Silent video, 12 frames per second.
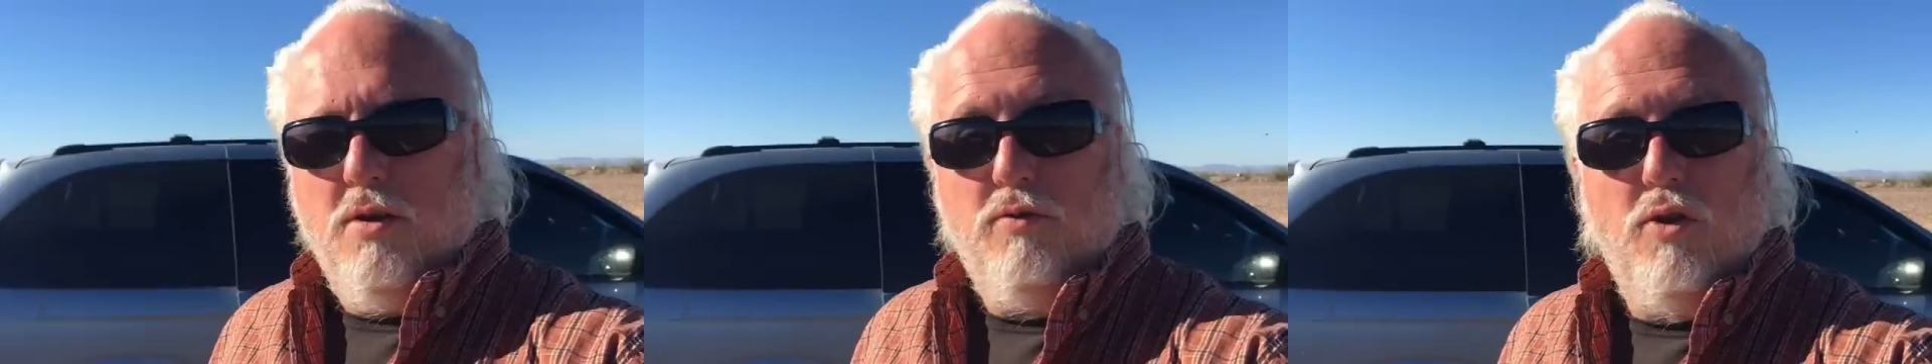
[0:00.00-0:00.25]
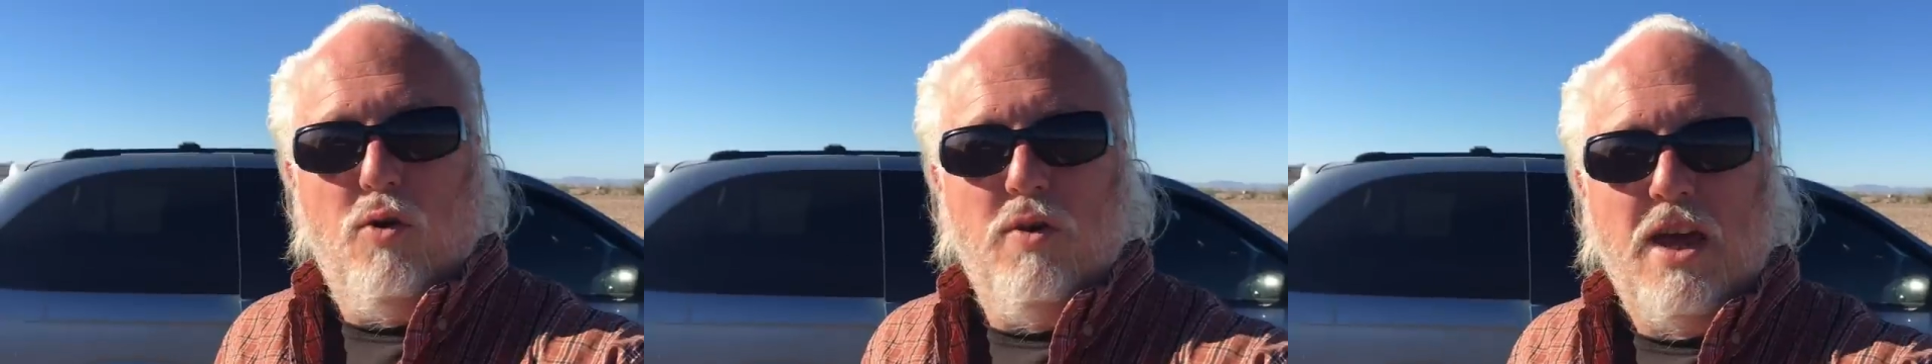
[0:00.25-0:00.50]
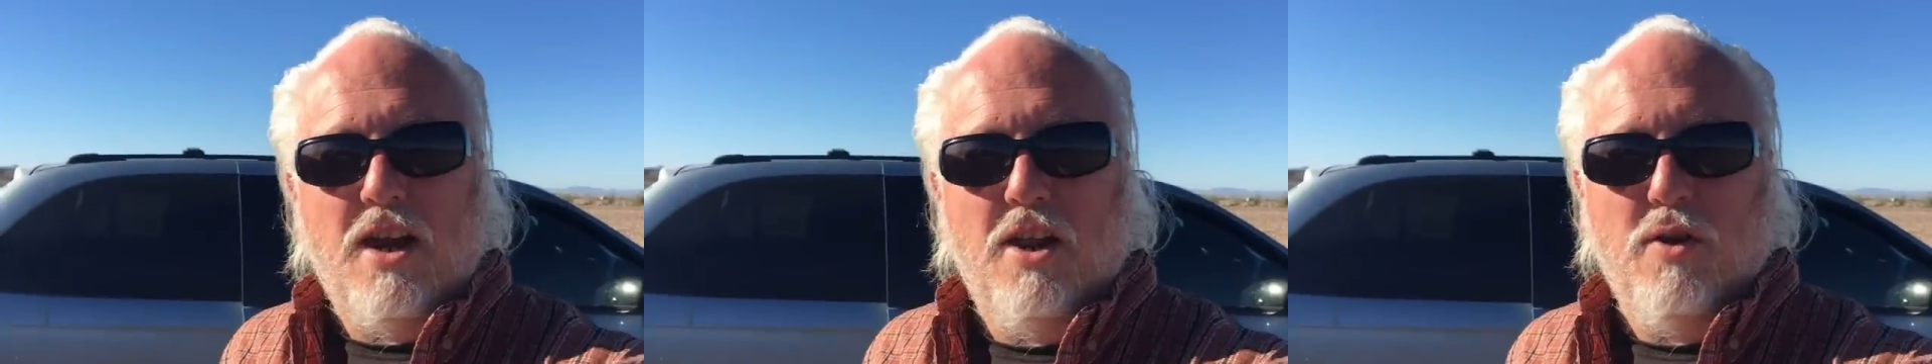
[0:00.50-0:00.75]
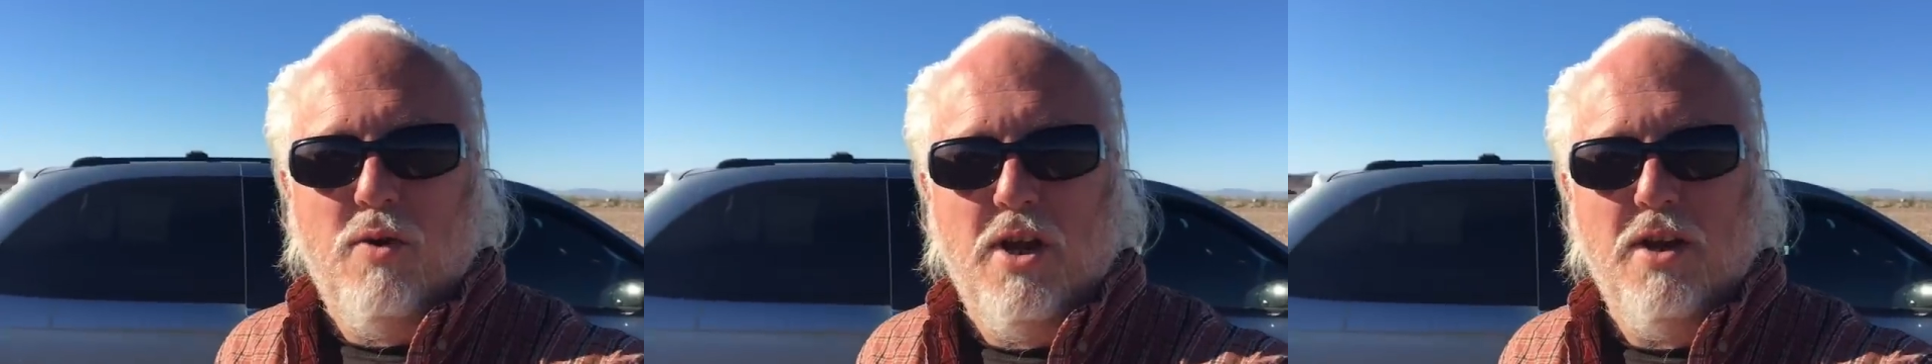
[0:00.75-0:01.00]
So with that
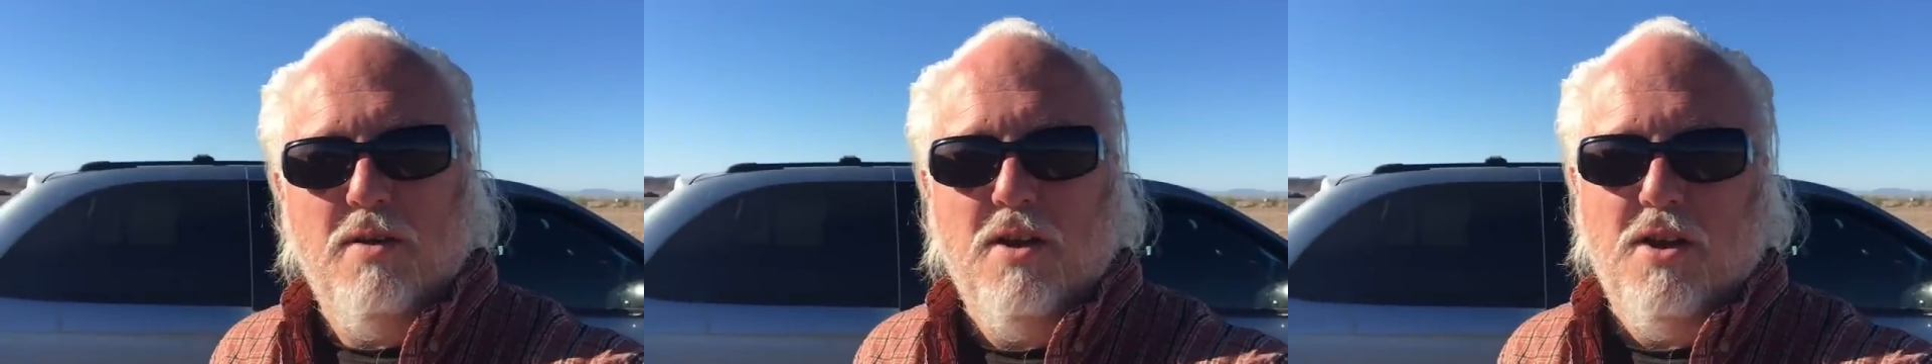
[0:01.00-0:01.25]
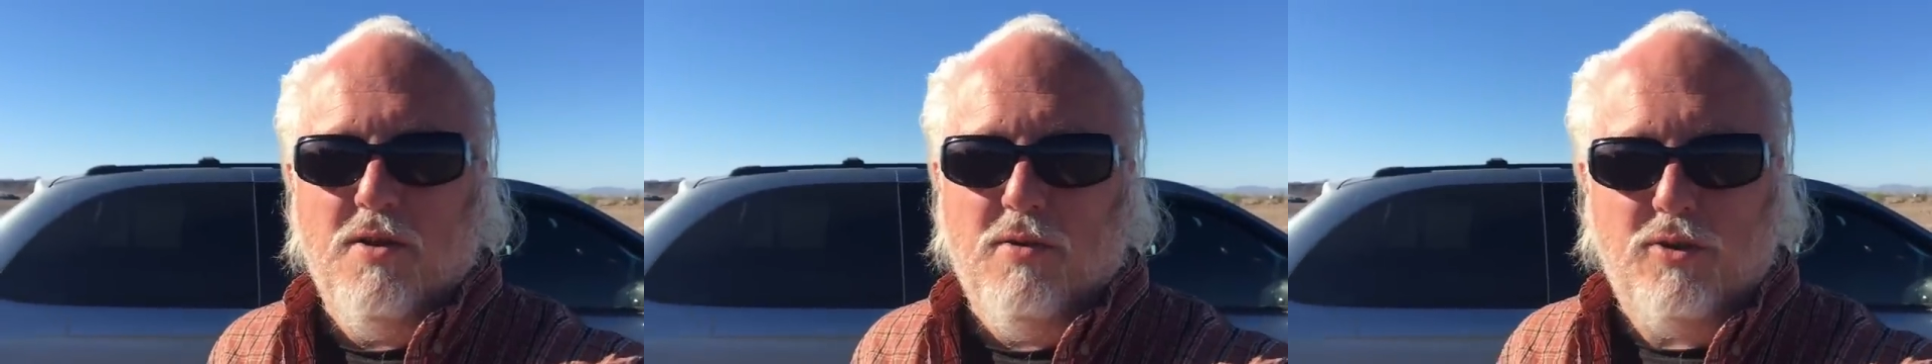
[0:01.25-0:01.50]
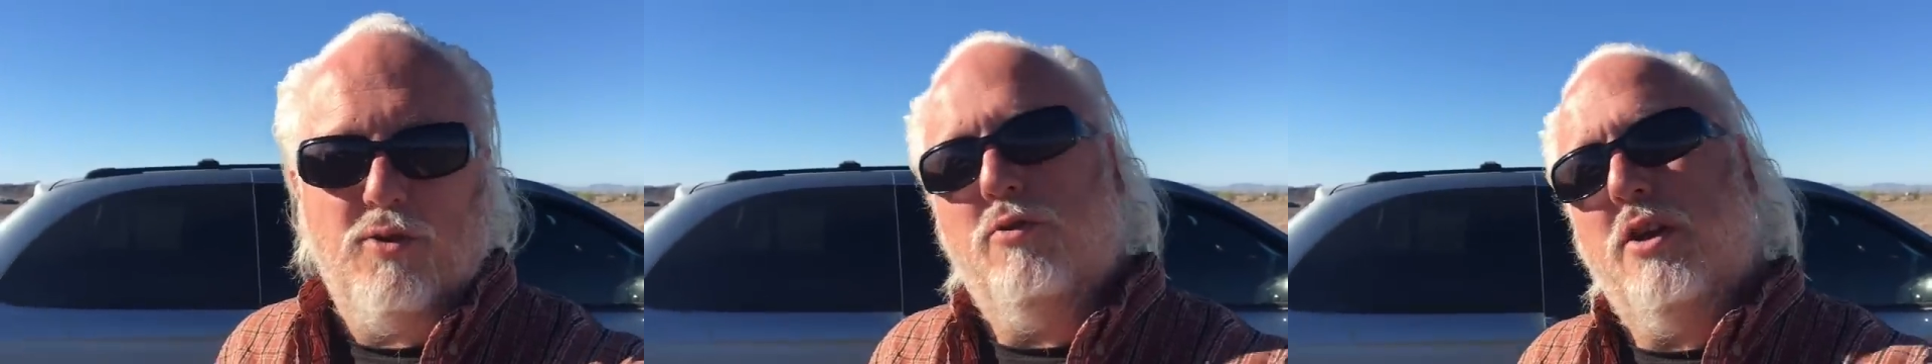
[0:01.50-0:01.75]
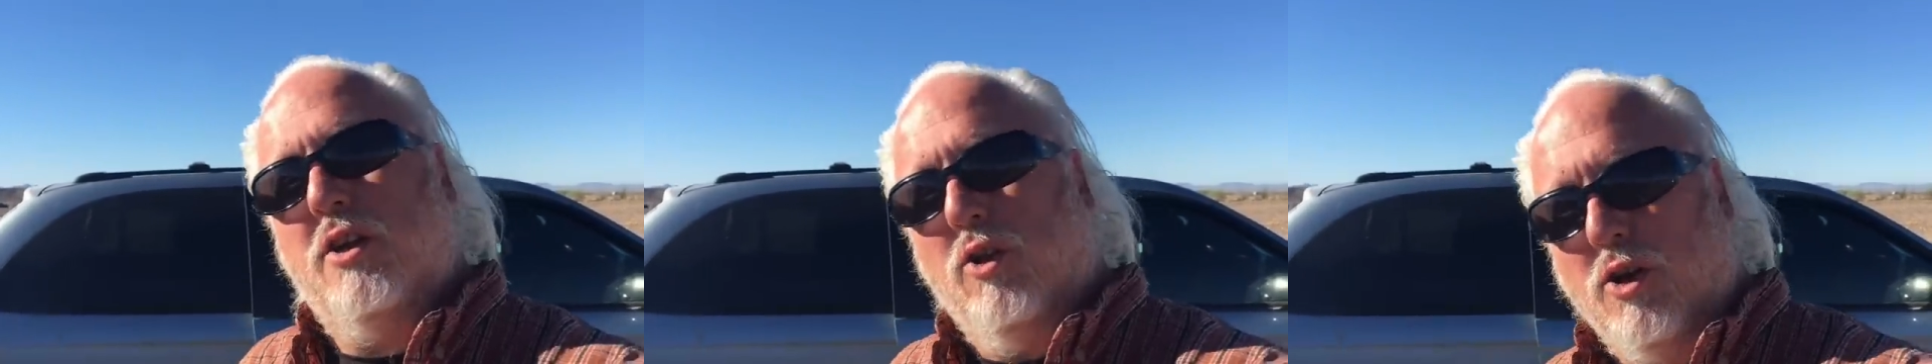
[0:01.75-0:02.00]
out of the way, let's
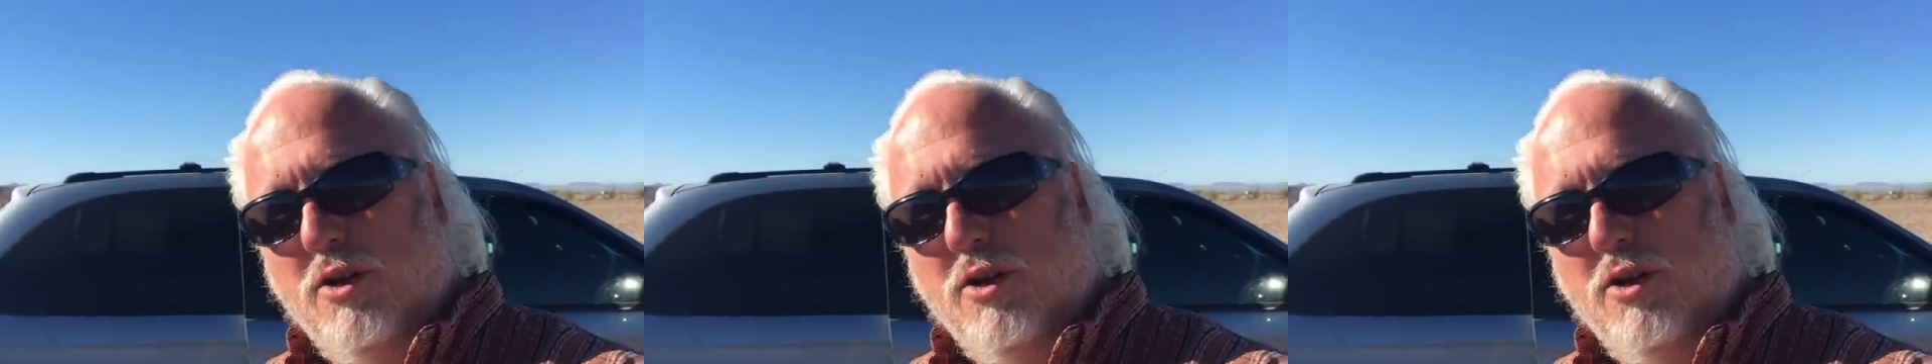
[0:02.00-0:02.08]
go take a